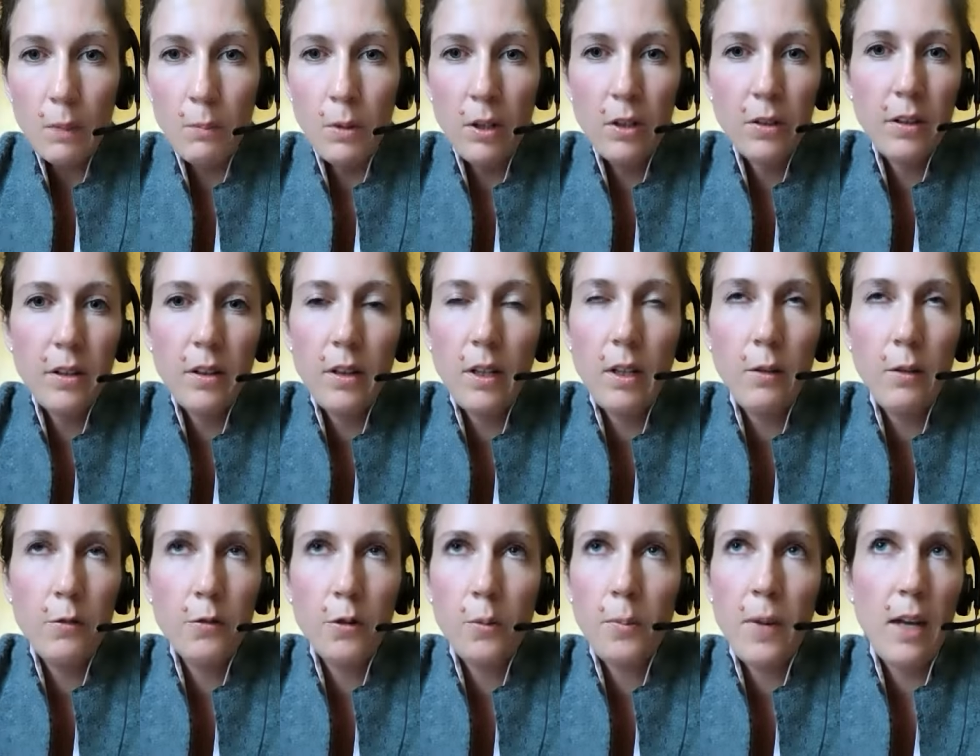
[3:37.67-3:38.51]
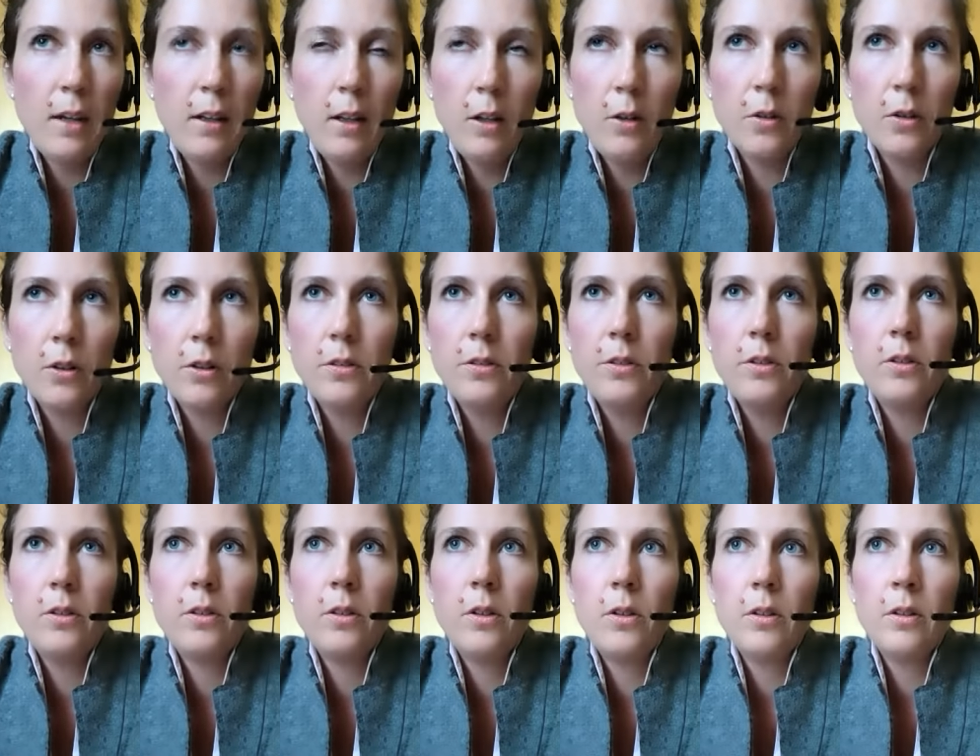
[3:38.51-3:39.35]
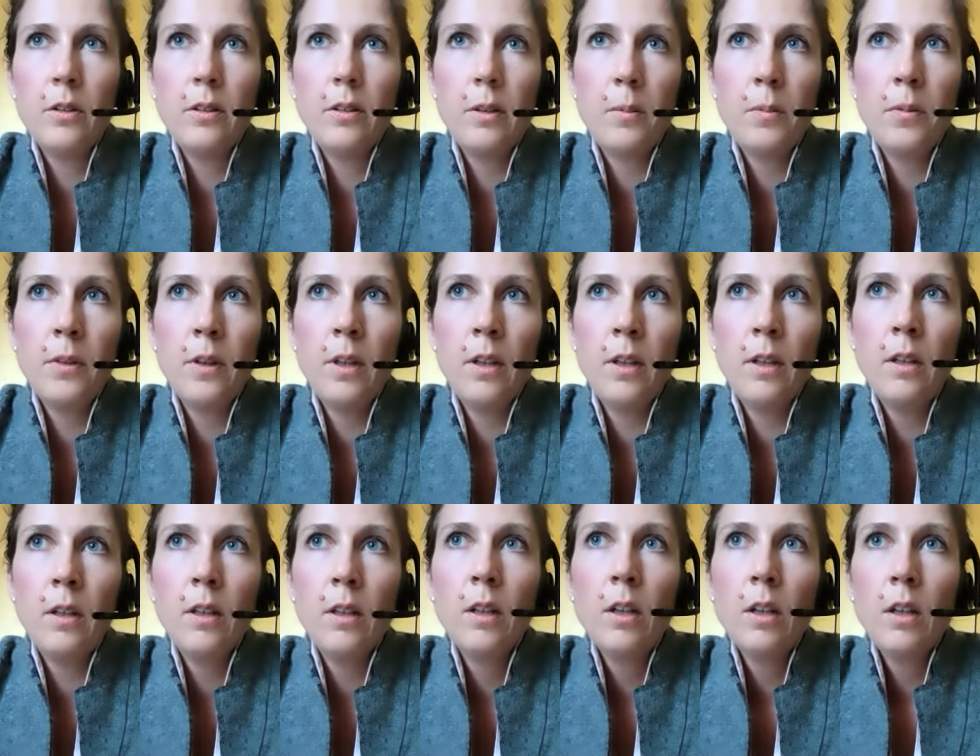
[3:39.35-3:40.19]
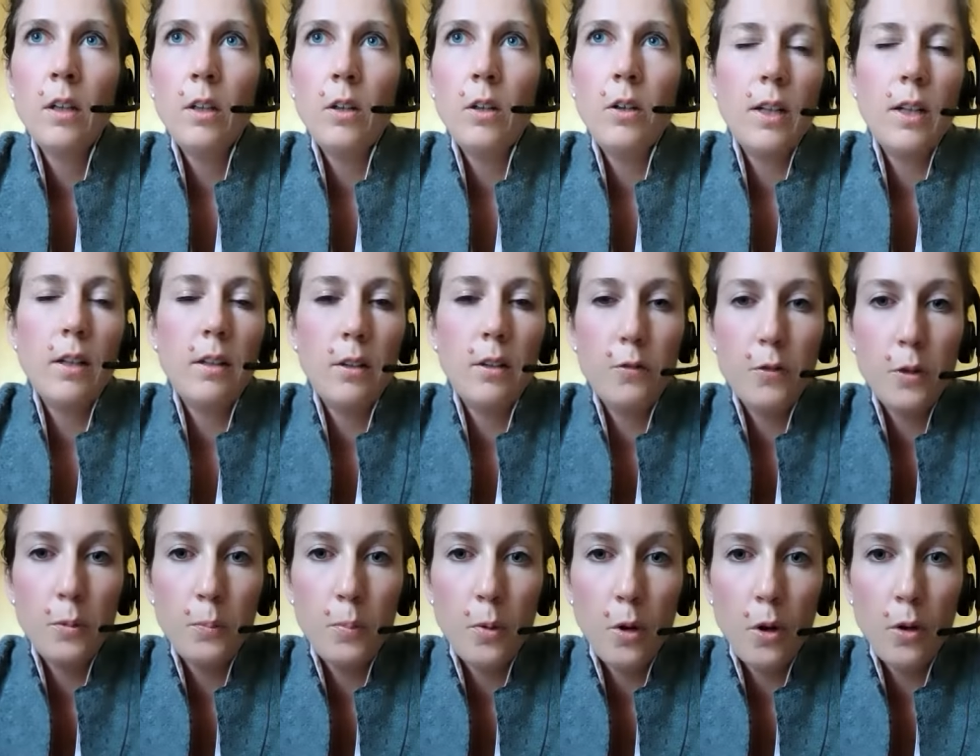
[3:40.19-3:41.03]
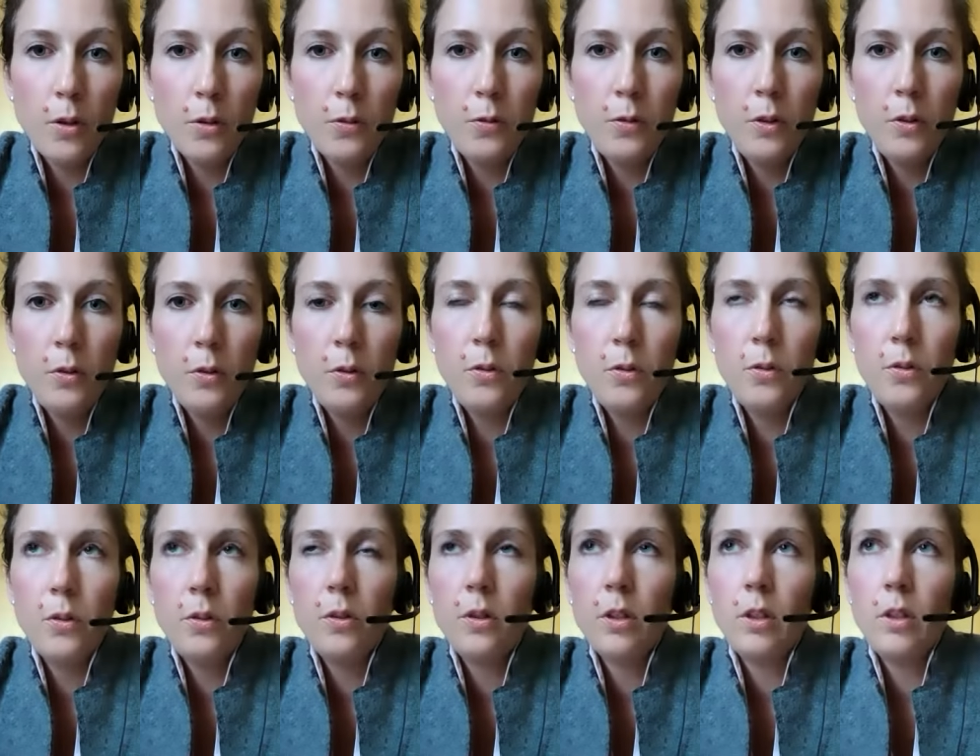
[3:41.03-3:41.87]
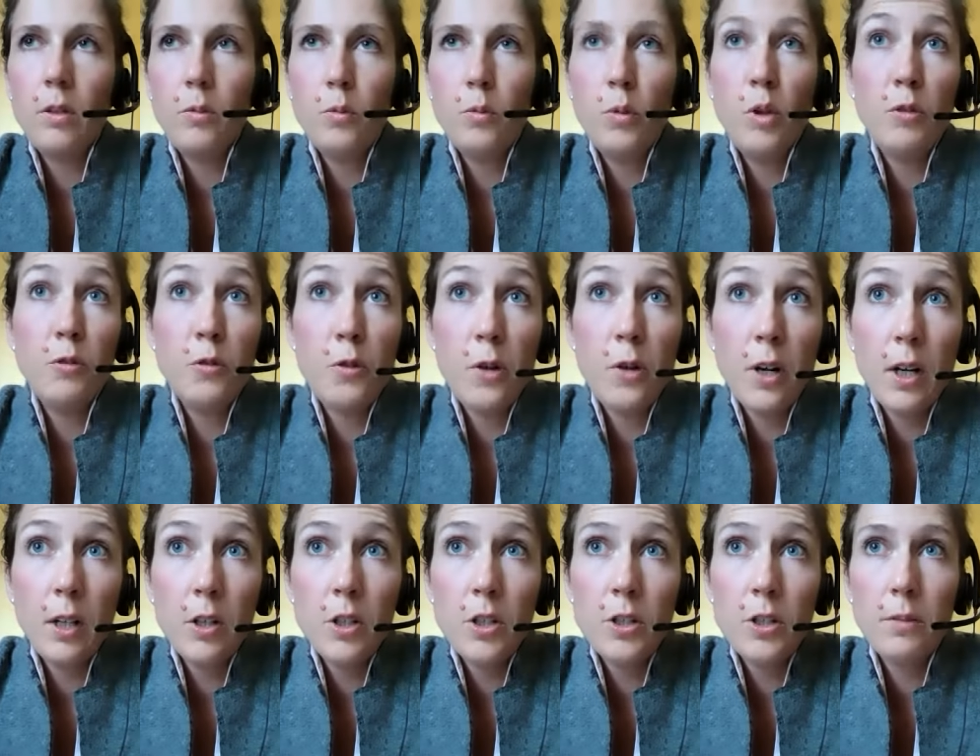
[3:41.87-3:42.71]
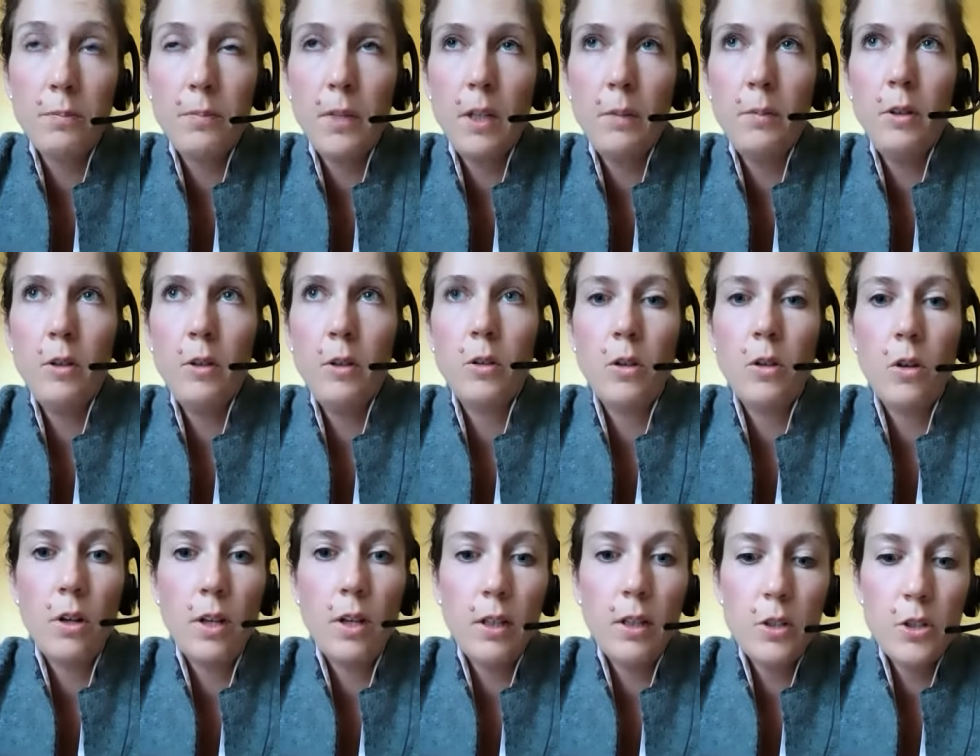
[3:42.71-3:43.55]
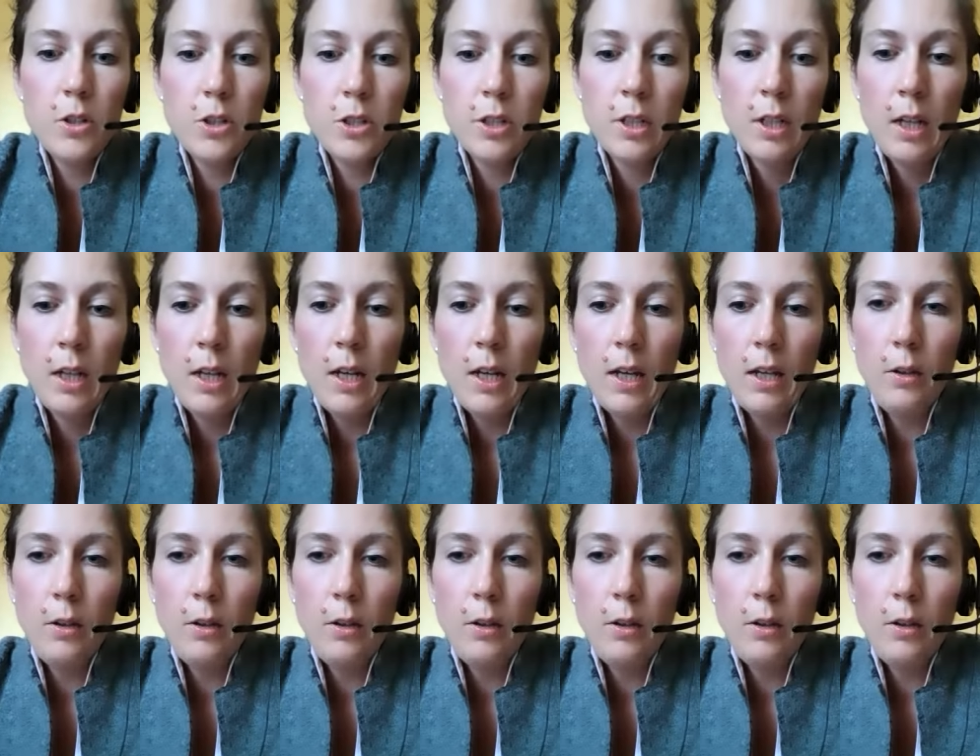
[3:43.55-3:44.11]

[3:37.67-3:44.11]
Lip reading: Because I think from any course you can learn something, you get different point of views, you can refresh maybe your knowledge,